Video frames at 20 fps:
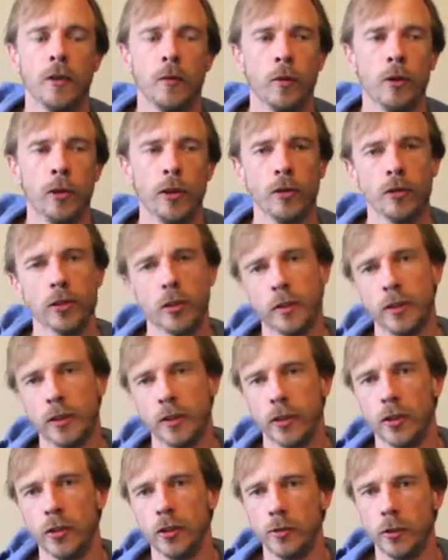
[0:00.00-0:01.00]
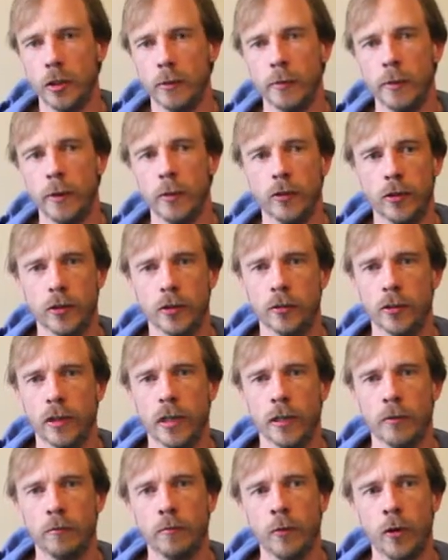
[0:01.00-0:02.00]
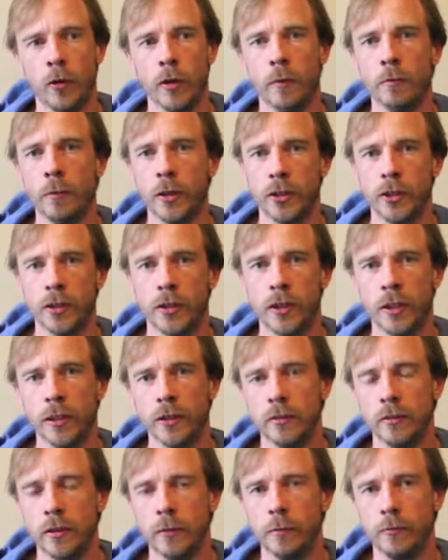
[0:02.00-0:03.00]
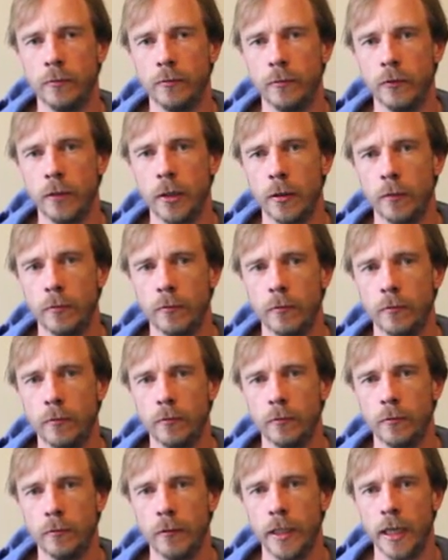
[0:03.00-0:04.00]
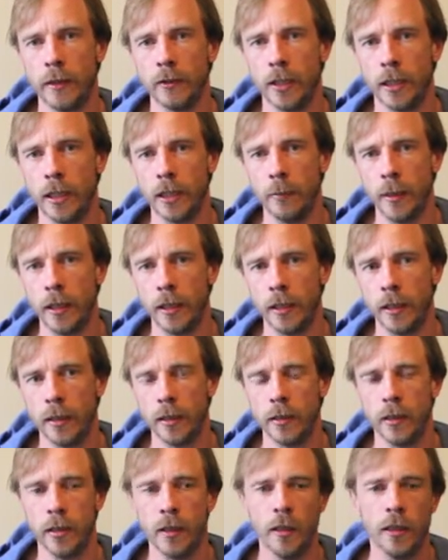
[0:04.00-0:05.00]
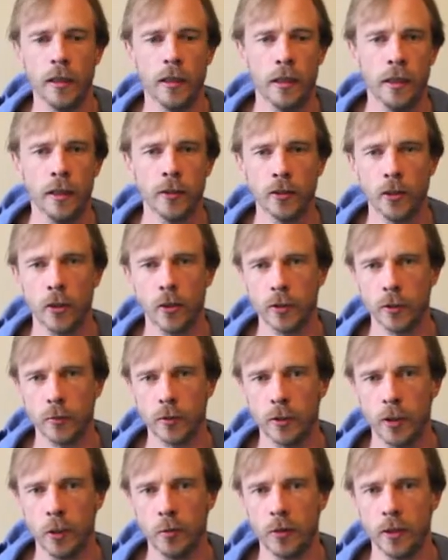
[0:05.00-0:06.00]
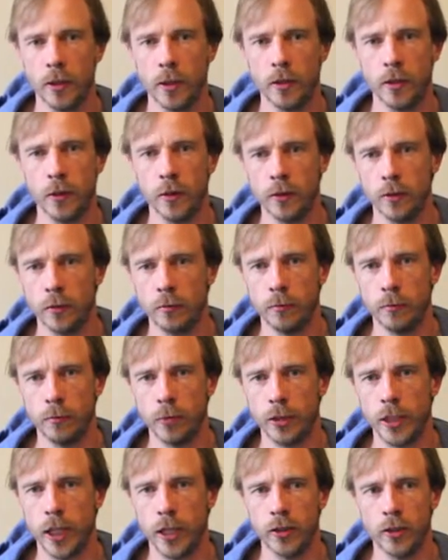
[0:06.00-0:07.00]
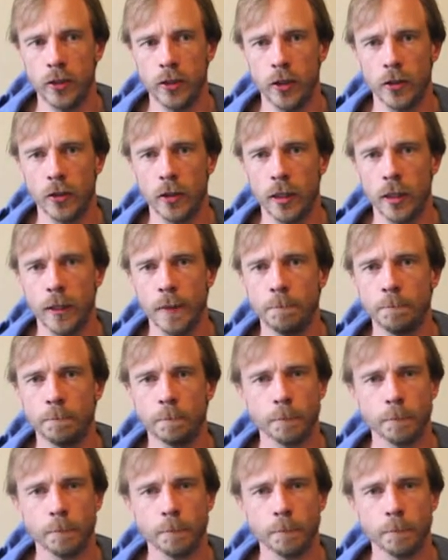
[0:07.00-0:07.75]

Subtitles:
We're also in discussions with them about kind of more ambitious things for the outside of the building, installing some sculpture, doing some projections on there.